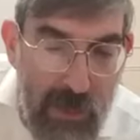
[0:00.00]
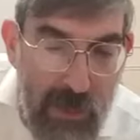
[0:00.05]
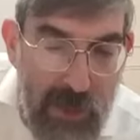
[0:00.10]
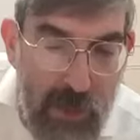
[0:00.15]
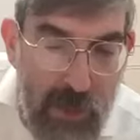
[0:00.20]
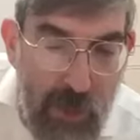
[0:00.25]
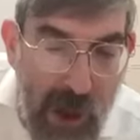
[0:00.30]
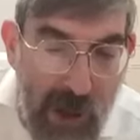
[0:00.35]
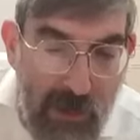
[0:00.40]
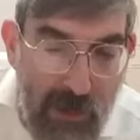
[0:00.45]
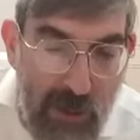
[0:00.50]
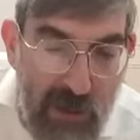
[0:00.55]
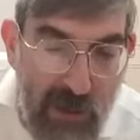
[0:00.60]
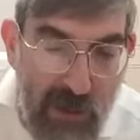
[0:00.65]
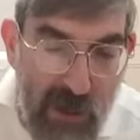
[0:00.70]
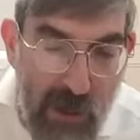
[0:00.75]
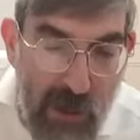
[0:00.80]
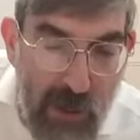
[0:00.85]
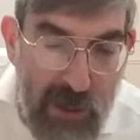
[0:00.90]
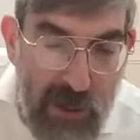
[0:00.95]
It's parallel
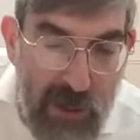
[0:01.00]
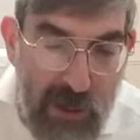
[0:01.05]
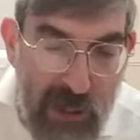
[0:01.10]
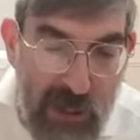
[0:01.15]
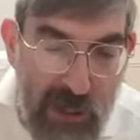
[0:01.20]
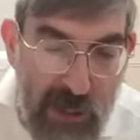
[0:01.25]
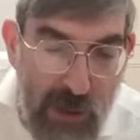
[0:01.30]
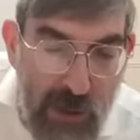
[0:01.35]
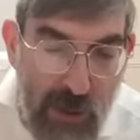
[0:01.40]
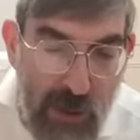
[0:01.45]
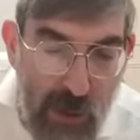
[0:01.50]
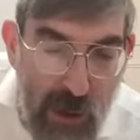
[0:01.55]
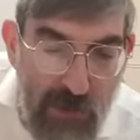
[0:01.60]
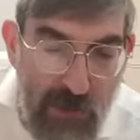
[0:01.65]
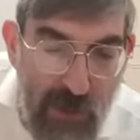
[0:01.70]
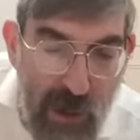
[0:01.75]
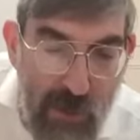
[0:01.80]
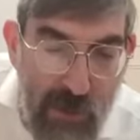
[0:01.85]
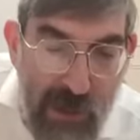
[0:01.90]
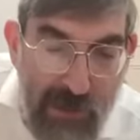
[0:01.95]
to the Gemara that says
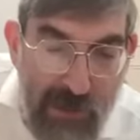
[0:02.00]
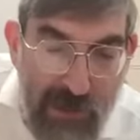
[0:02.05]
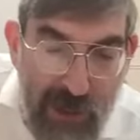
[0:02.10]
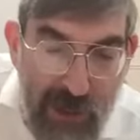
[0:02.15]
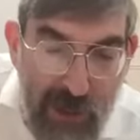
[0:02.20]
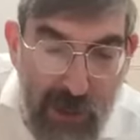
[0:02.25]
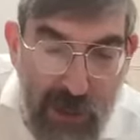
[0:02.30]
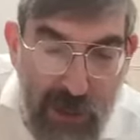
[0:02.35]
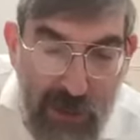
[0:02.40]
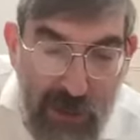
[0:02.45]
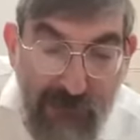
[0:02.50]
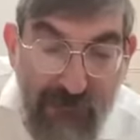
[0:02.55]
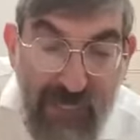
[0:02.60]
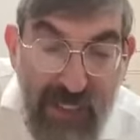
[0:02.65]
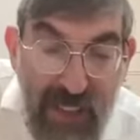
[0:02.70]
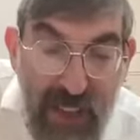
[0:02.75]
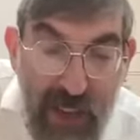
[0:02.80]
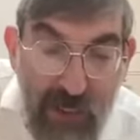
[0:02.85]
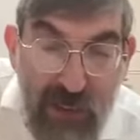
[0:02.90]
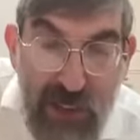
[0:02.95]
Kirava Amar.
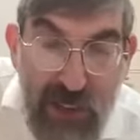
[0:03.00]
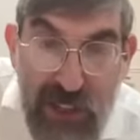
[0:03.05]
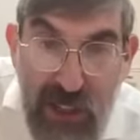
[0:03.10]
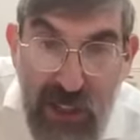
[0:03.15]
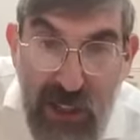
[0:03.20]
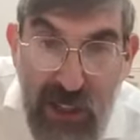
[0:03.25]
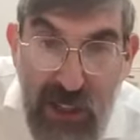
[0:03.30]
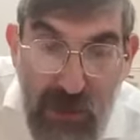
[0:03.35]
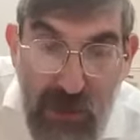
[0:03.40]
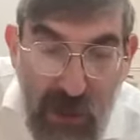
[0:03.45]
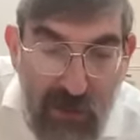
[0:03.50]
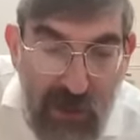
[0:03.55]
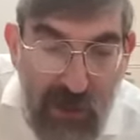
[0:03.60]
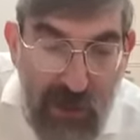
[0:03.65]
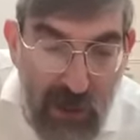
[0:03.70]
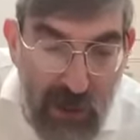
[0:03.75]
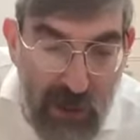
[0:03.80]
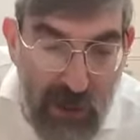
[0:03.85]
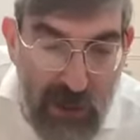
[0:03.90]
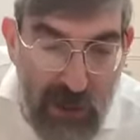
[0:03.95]
If you see in the Gemara the
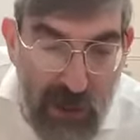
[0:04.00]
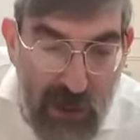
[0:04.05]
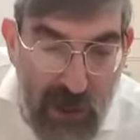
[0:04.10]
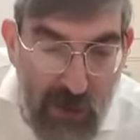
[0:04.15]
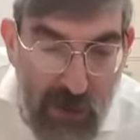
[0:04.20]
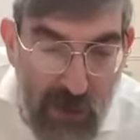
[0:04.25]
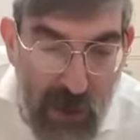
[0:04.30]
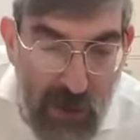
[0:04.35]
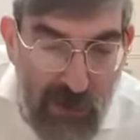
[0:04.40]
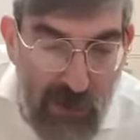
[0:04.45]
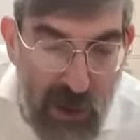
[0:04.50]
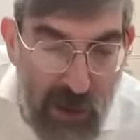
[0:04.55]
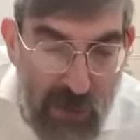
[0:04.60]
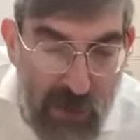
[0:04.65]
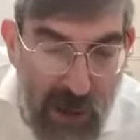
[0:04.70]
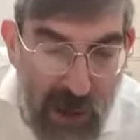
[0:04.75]
Hilchasa Kirava